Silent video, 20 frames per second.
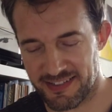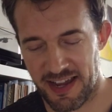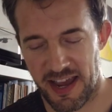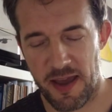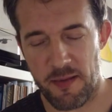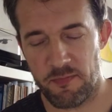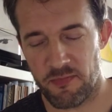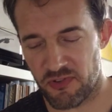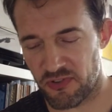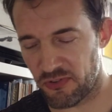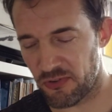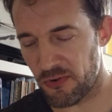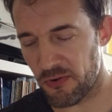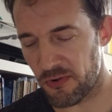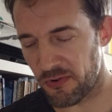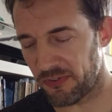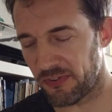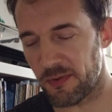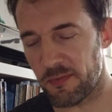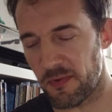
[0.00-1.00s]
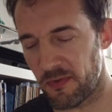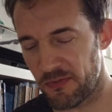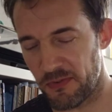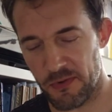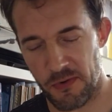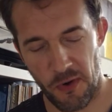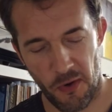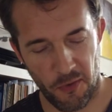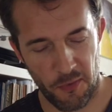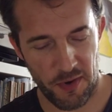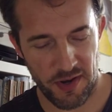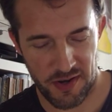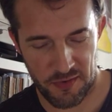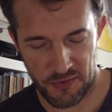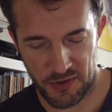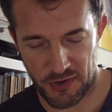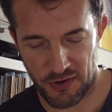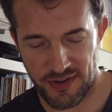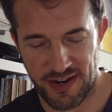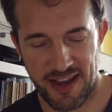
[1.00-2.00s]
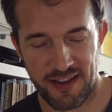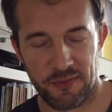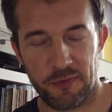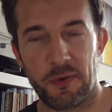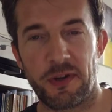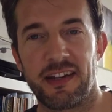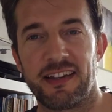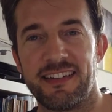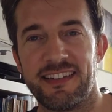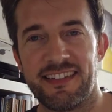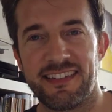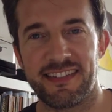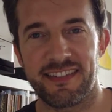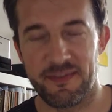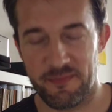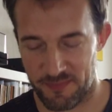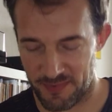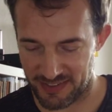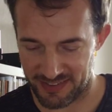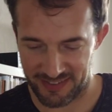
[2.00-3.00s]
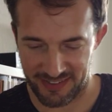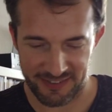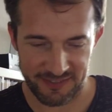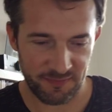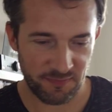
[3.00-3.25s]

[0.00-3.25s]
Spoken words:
I'm sure some of you already recognize what it is, but